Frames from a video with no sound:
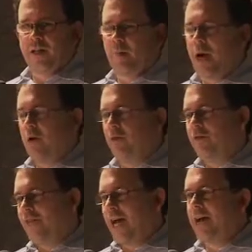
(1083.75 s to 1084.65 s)
the power
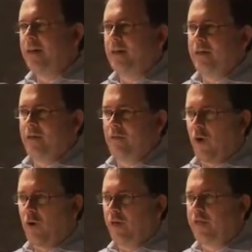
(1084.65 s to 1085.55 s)
of data and of
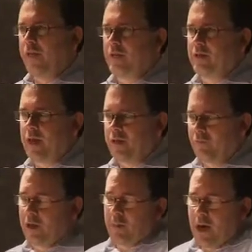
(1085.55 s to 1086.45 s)
all the things that
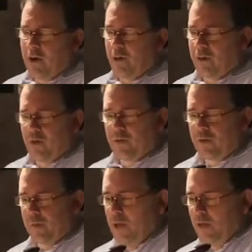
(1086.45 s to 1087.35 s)
really power a local
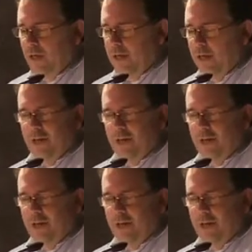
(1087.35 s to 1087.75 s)
community.